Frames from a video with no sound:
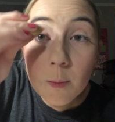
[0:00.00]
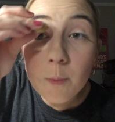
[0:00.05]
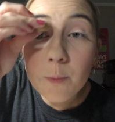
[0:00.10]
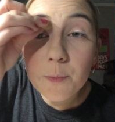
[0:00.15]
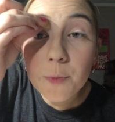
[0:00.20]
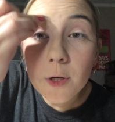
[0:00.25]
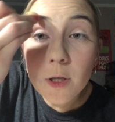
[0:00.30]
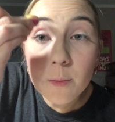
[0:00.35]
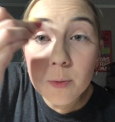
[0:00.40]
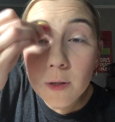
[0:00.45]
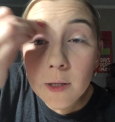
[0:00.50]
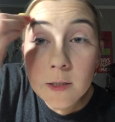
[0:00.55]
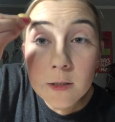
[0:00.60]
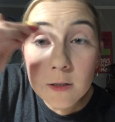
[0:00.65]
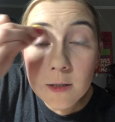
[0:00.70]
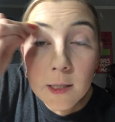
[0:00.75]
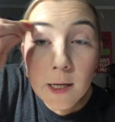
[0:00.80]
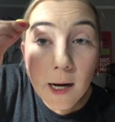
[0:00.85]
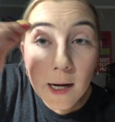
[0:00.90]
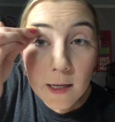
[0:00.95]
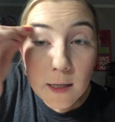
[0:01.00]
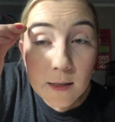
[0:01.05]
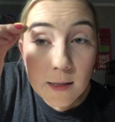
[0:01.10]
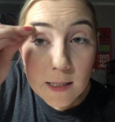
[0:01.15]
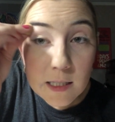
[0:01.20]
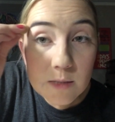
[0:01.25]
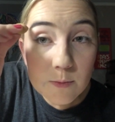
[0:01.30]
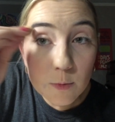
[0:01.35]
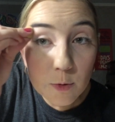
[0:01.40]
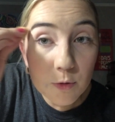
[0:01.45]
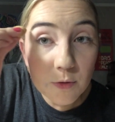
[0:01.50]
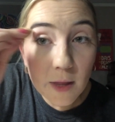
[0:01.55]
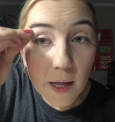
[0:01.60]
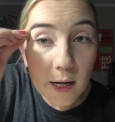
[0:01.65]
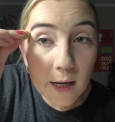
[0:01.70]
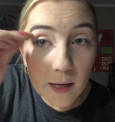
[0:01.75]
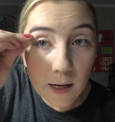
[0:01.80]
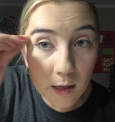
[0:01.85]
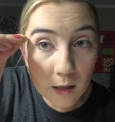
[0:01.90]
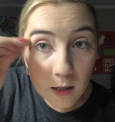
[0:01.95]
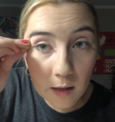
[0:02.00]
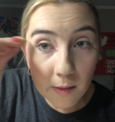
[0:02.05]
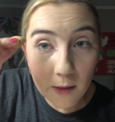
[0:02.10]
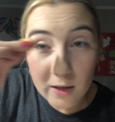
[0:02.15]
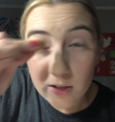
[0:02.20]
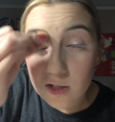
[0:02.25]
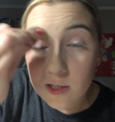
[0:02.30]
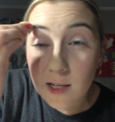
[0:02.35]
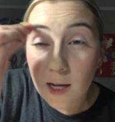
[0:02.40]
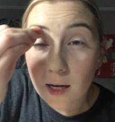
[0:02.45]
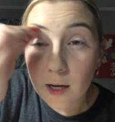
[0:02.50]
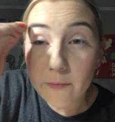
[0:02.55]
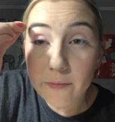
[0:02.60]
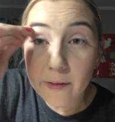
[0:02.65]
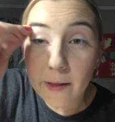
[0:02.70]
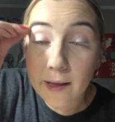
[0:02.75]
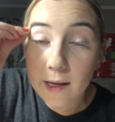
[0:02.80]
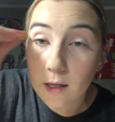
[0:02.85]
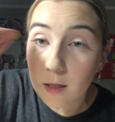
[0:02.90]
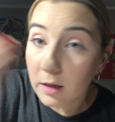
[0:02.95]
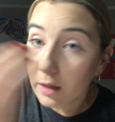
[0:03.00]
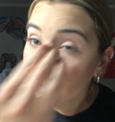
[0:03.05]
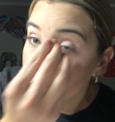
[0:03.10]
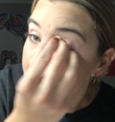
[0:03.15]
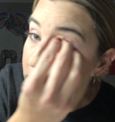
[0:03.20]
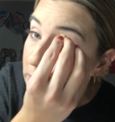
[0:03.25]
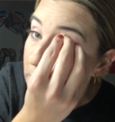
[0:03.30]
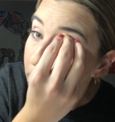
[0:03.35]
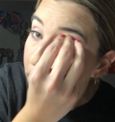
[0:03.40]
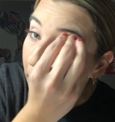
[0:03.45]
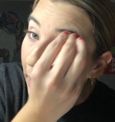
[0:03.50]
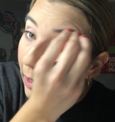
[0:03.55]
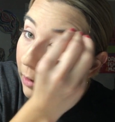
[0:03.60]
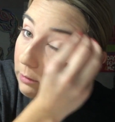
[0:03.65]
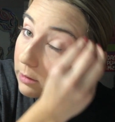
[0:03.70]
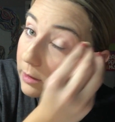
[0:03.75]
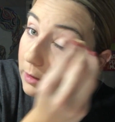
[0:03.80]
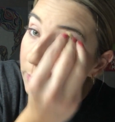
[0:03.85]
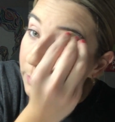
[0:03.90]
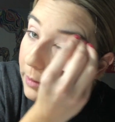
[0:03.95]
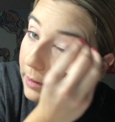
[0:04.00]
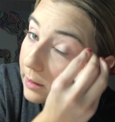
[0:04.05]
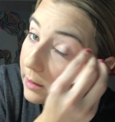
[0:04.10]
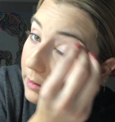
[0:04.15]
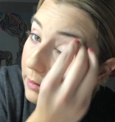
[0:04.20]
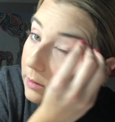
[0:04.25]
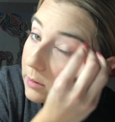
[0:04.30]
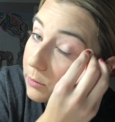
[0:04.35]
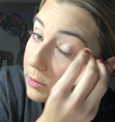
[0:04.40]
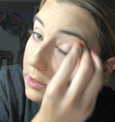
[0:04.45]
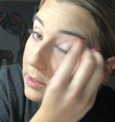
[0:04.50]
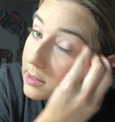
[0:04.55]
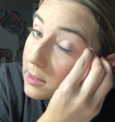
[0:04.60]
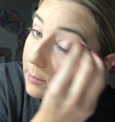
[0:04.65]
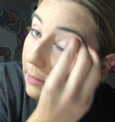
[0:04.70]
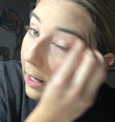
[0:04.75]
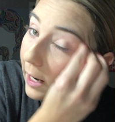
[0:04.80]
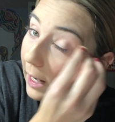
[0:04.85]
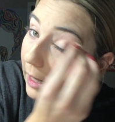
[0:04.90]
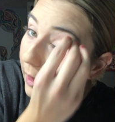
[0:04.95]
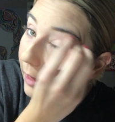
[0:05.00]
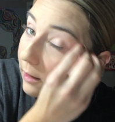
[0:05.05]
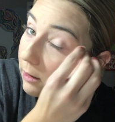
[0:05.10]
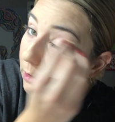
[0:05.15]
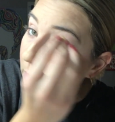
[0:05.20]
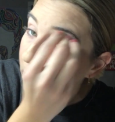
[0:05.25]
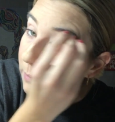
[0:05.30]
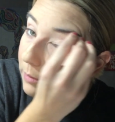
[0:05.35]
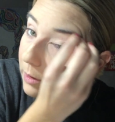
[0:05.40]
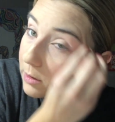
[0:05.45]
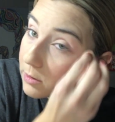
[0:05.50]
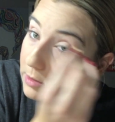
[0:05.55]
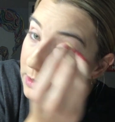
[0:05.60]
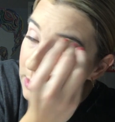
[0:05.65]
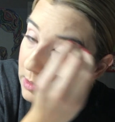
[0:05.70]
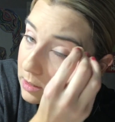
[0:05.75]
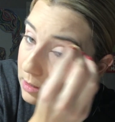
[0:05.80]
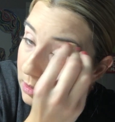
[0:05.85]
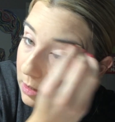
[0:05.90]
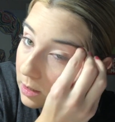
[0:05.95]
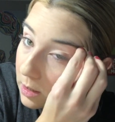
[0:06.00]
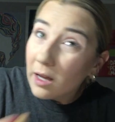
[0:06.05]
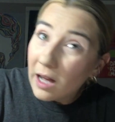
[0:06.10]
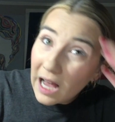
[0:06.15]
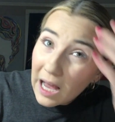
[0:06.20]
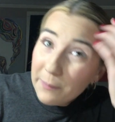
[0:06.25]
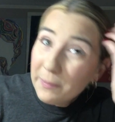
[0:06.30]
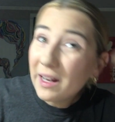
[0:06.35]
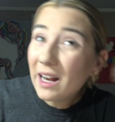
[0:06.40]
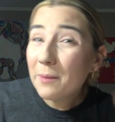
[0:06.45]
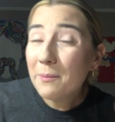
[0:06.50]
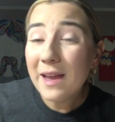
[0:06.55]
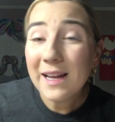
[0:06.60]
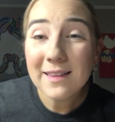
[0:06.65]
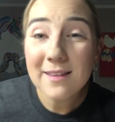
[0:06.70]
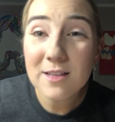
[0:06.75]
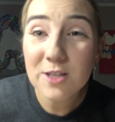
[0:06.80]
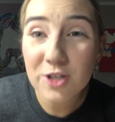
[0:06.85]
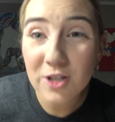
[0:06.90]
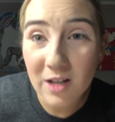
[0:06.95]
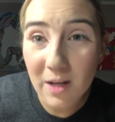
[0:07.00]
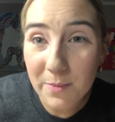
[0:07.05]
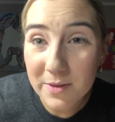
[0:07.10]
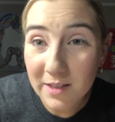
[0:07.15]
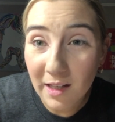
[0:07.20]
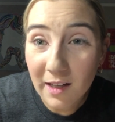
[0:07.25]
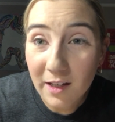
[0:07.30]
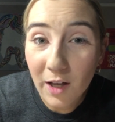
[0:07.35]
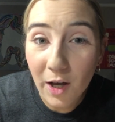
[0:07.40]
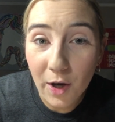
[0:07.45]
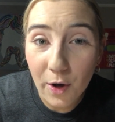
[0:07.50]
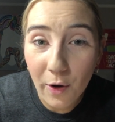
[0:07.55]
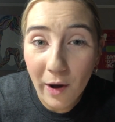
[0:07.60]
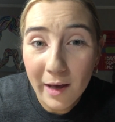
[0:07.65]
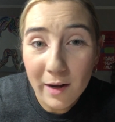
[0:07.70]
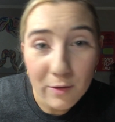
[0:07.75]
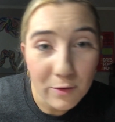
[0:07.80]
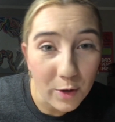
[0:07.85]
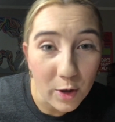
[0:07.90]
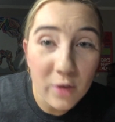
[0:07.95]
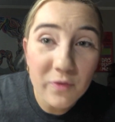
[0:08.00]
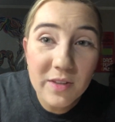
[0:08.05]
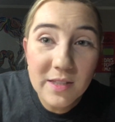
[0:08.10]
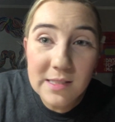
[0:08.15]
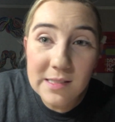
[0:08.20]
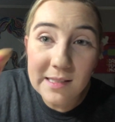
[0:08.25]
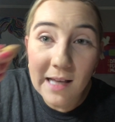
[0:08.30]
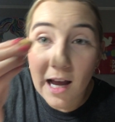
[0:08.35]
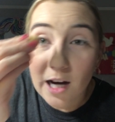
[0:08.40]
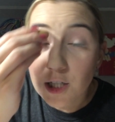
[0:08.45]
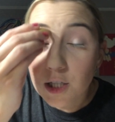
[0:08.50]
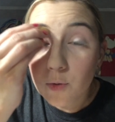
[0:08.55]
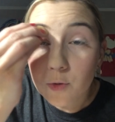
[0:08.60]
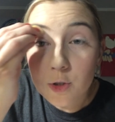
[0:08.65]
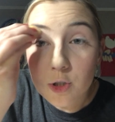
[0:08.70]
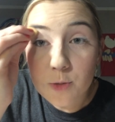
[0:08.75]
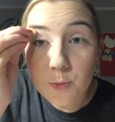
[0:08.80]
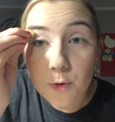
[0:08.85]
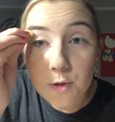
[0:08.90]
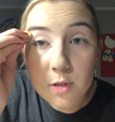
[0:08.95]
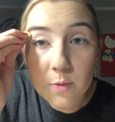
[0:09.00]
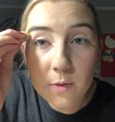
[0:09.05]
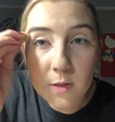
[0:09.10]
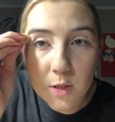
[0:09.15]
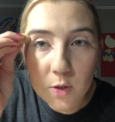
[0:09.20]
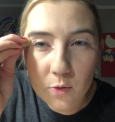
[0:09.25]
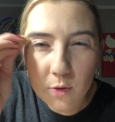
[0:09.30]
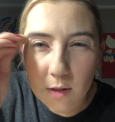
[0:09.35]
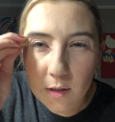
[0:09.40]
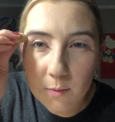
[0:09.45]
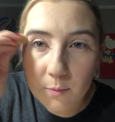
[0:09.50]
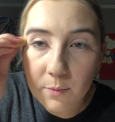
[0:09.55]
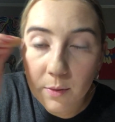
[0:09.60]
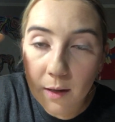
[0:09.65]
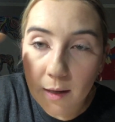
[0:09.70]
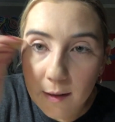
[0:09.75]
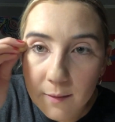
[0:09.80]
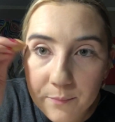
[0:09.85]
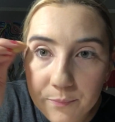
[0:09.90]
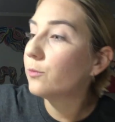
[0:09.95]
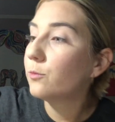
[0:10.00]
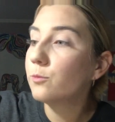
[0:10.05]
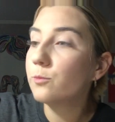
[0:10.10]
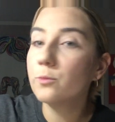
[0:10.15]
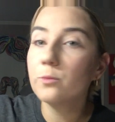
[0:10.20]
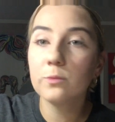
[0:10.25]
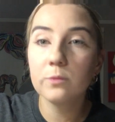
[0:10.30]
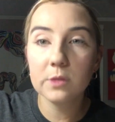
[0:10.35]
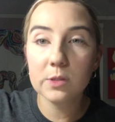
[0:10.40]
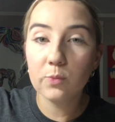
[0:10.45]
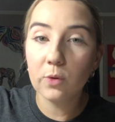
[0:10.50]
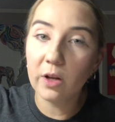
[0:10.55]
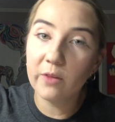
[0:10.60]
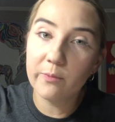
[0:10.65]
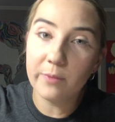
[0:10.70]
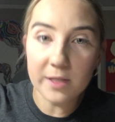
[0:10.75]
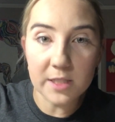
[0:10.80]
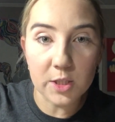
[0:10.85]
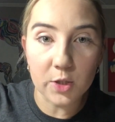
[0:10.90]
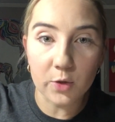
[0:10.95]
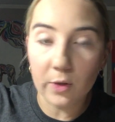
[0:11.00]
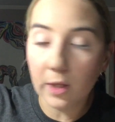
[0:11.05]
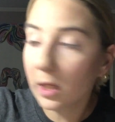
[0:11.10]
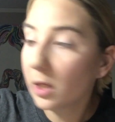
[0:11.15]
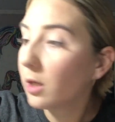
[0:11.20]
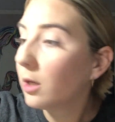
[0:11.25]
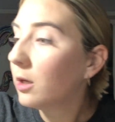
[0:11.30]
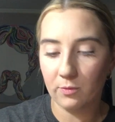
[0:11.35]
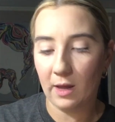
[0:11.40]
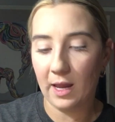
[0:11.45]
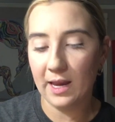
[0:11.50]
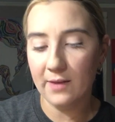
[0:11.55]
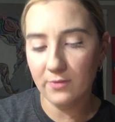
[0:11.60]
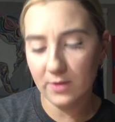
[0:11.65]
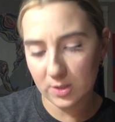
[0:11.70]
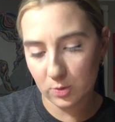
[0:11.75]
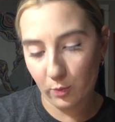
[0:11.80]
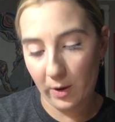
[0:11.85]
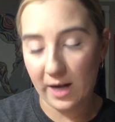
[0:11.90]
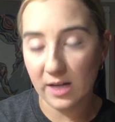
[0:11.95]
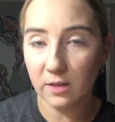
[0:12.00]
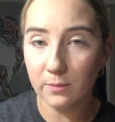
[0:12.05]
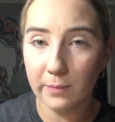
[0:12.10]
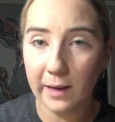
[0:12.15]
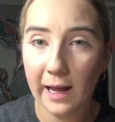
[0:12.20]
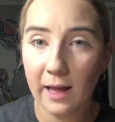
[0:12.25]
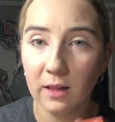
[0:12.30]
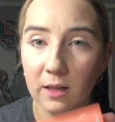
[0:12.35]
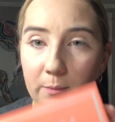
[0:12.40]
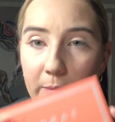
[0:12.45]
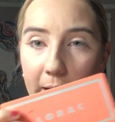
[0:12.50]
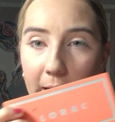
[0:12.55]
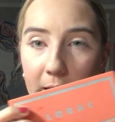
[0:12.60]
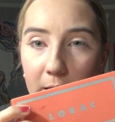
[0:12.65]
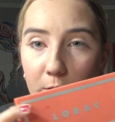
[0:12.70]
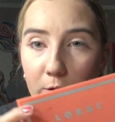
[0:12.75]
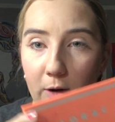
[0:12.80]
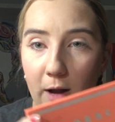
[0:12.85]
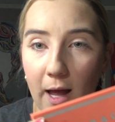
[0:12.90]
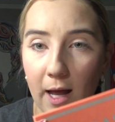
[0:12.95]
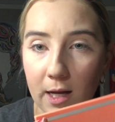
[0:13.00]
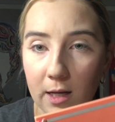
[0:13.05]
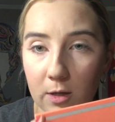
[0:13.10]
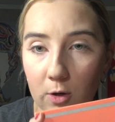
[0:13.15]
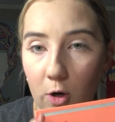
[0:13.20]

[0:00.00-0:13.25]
beauty blender to kind of like smooth that in, and that just kind of like lifts the brow a little bit with some highlighter almost. I mean, I make this shit up as I go. I don't know if this is actually what you're supposed to be doing, but it's what I've been doing. I have this random palette by Lorac,